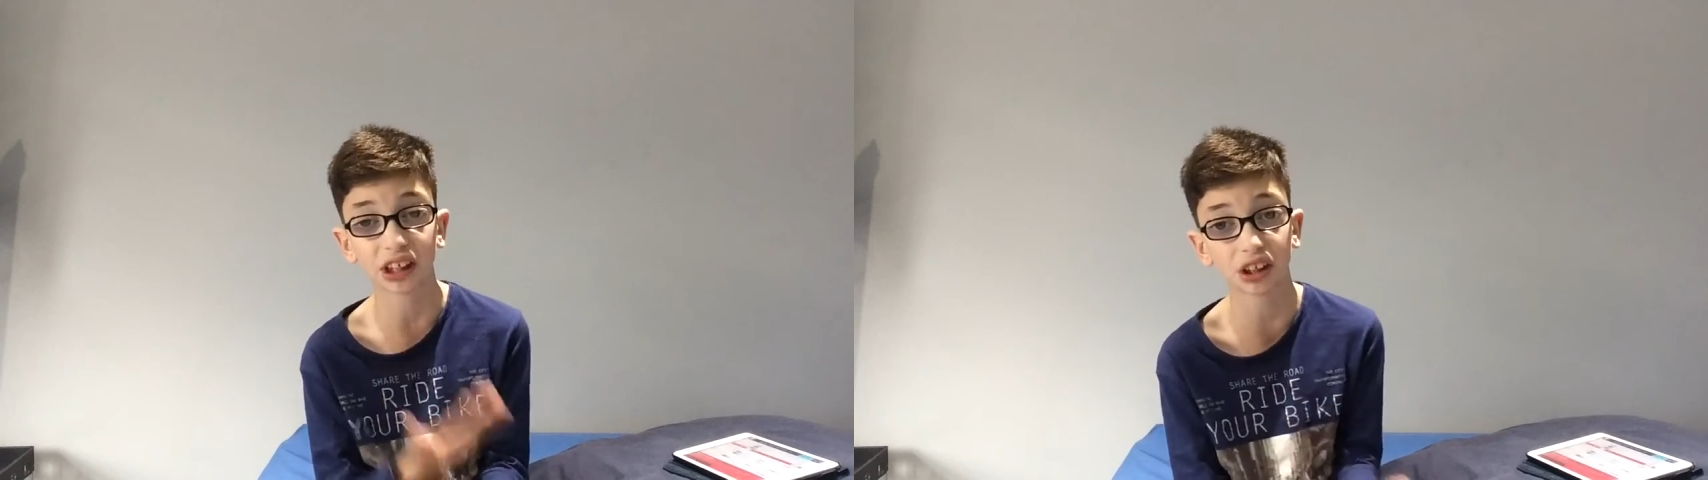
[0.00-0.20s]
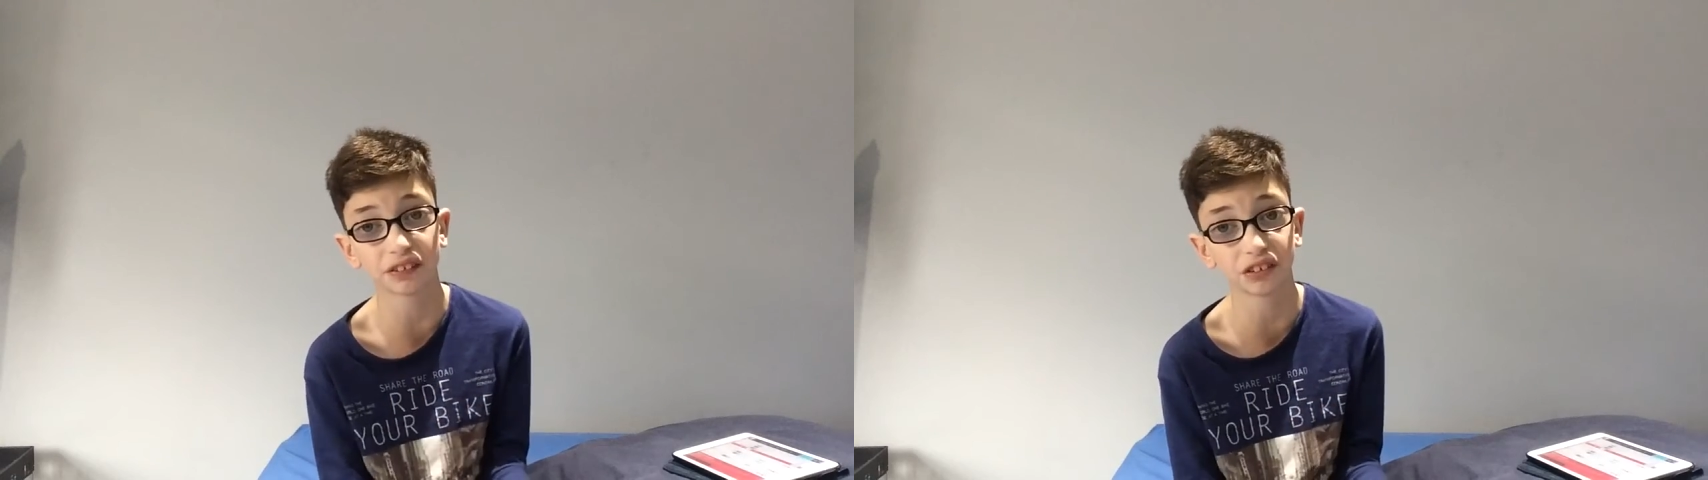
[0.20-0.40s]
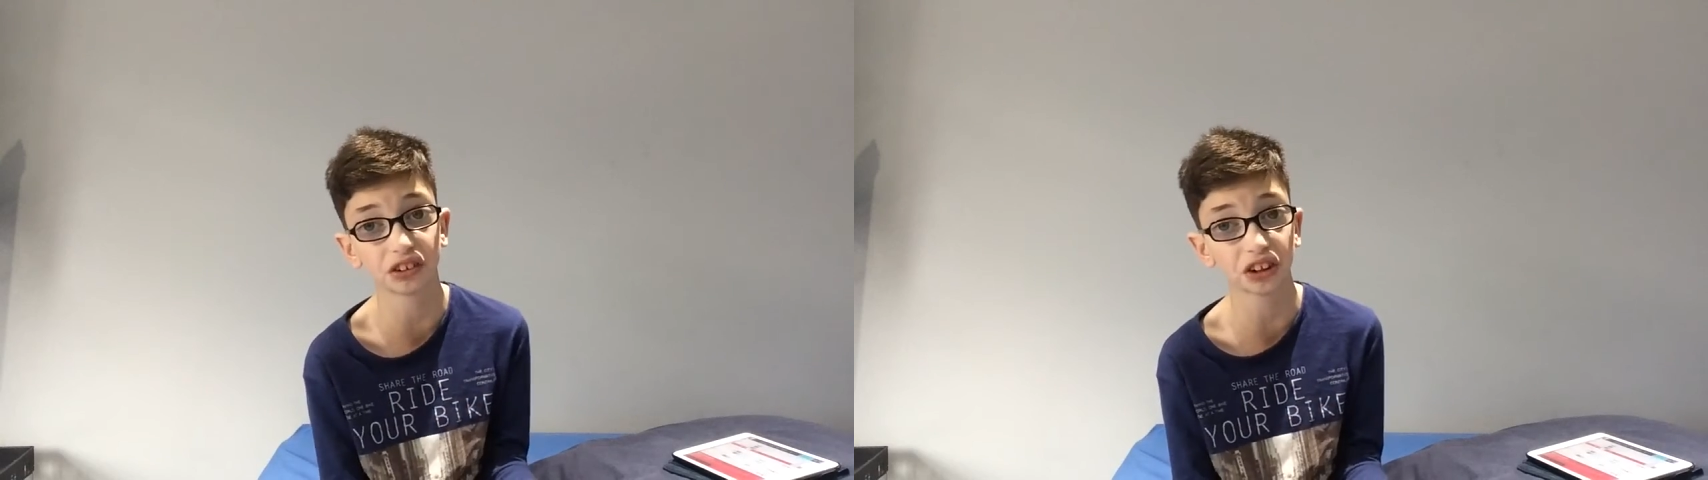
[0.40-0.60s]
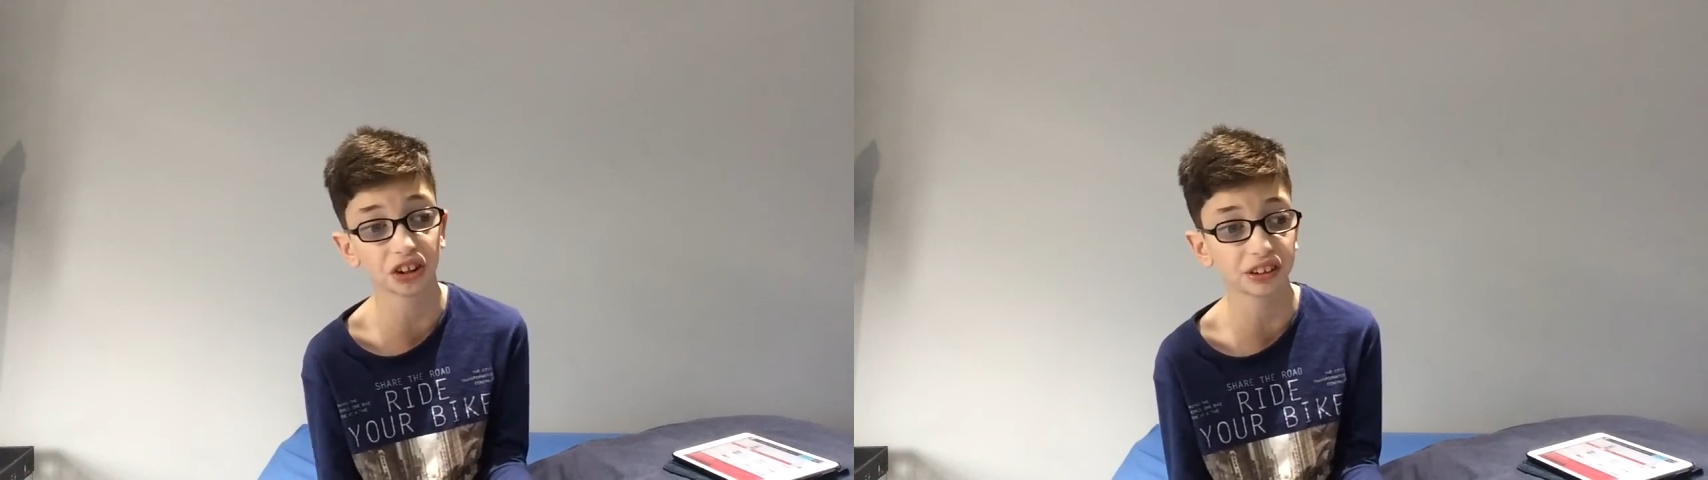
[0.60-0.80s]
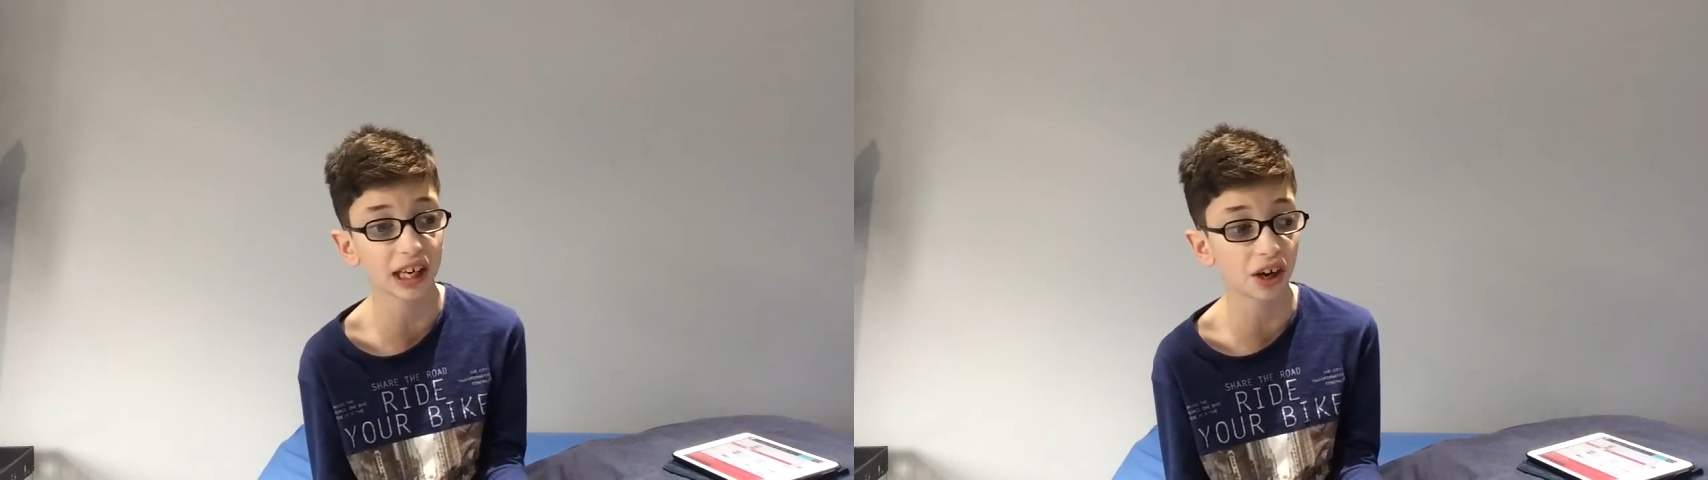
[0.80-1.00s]
Huddersfield to
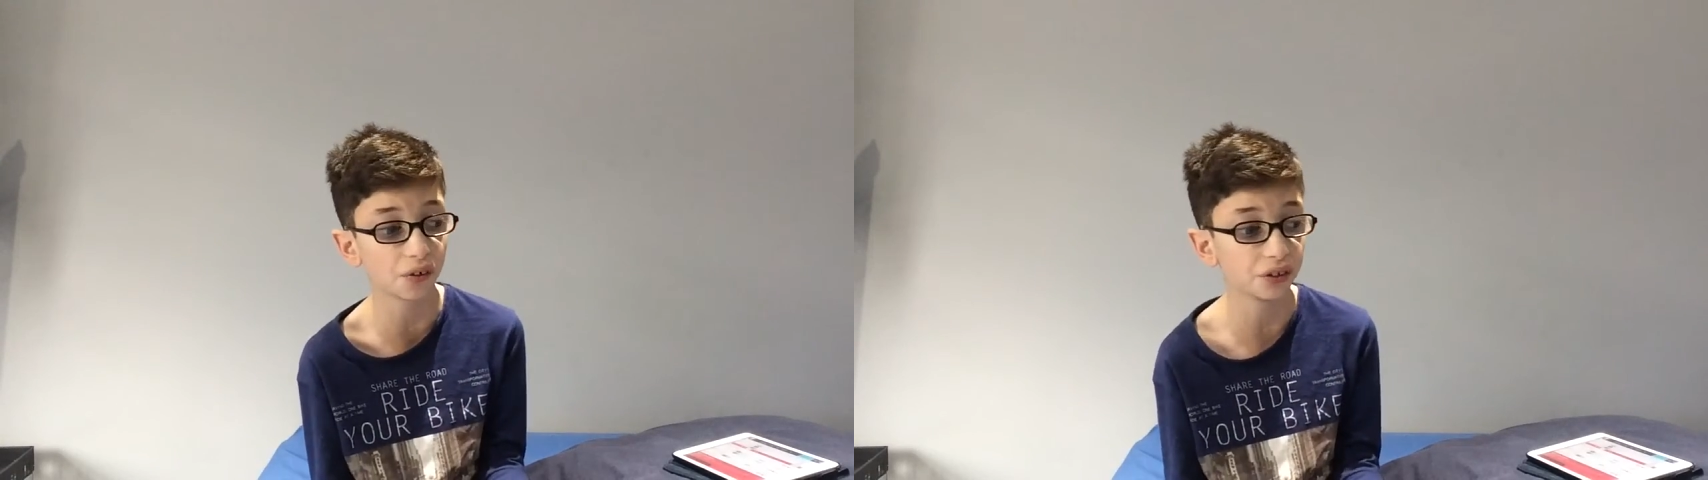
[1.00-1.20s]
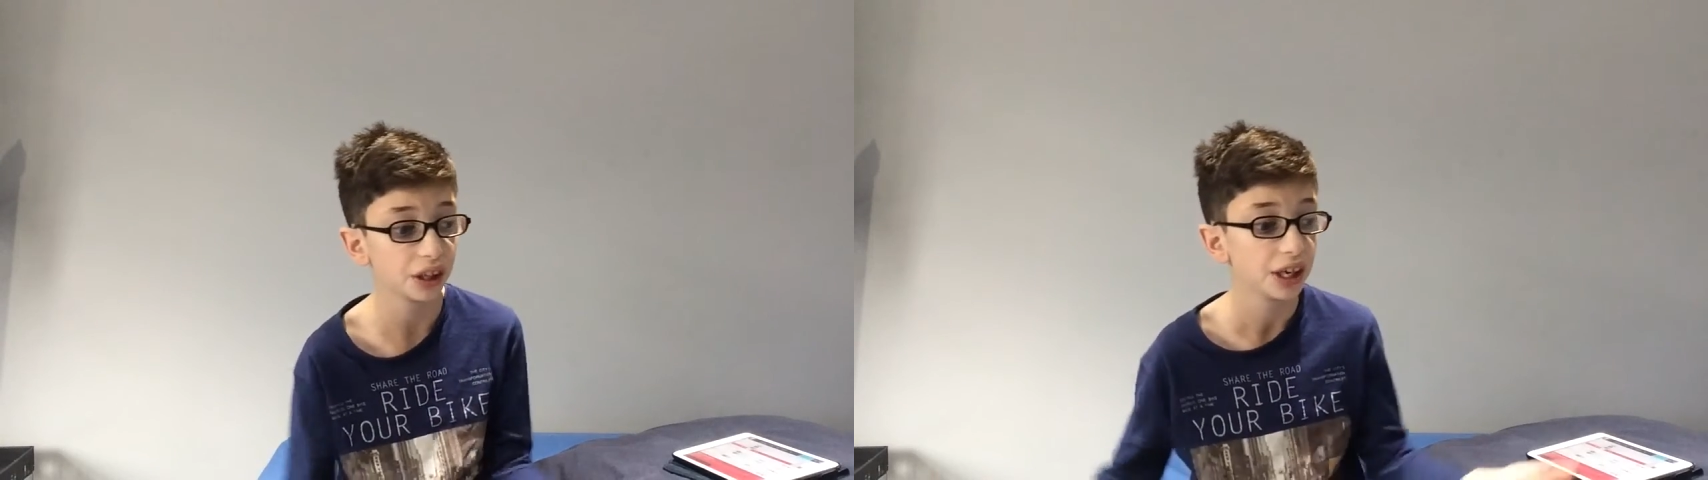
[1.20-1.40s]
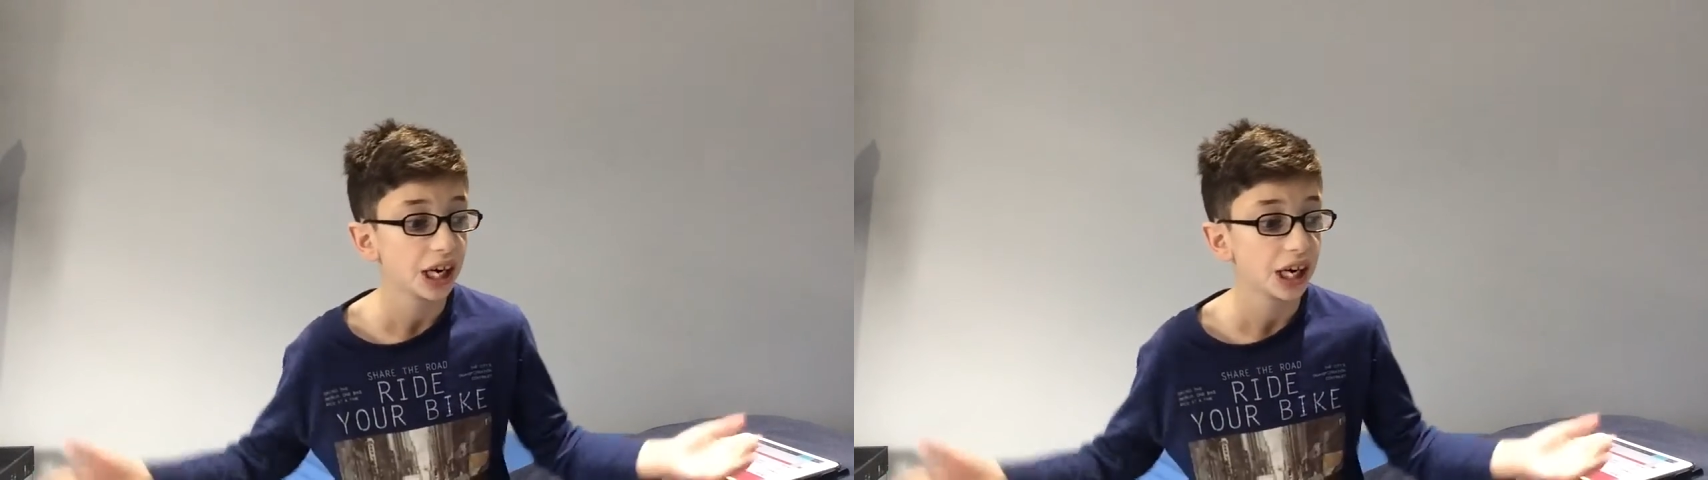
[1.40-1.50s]
go down.